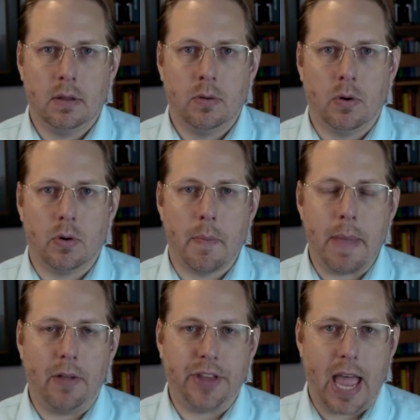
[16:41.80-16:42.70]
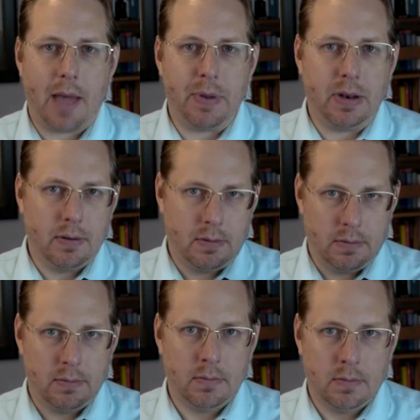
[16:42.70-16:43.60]
or about to happen,
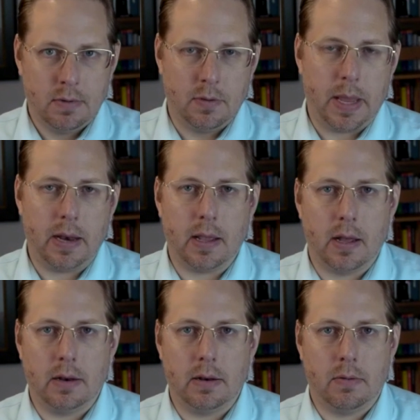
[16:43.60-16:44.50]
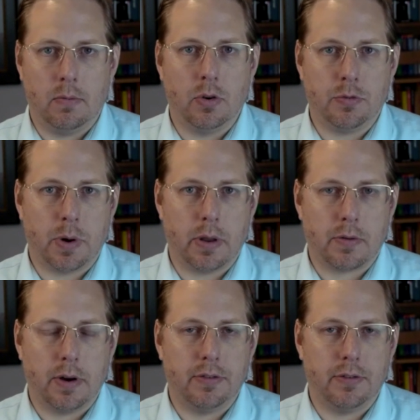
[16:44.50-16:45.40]
depending on which part of the
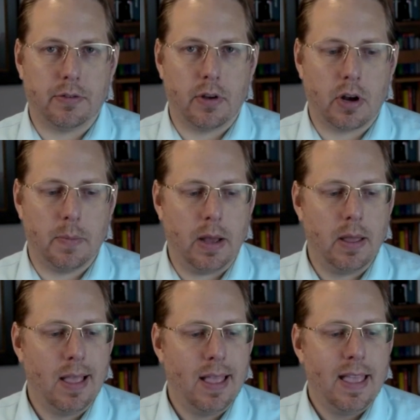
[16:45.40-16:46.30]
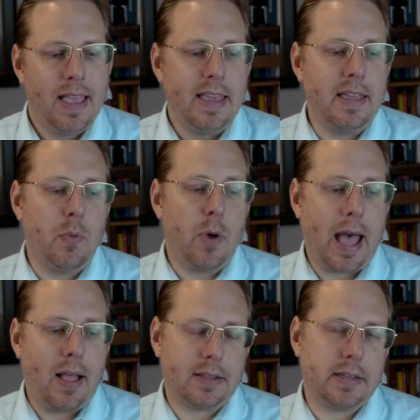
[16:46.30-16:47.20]
crisis you're talking about.
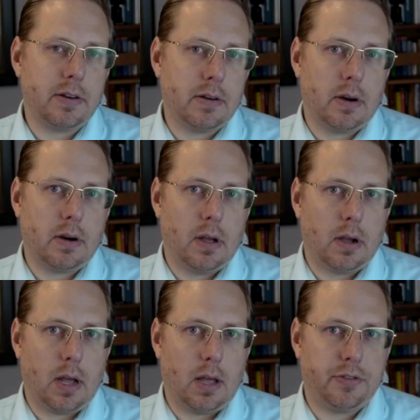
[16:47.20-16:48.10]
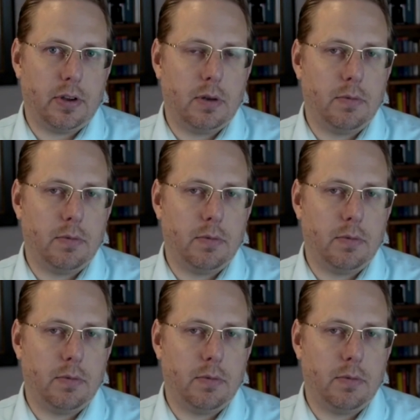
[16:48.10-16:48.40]
Alexander Acosta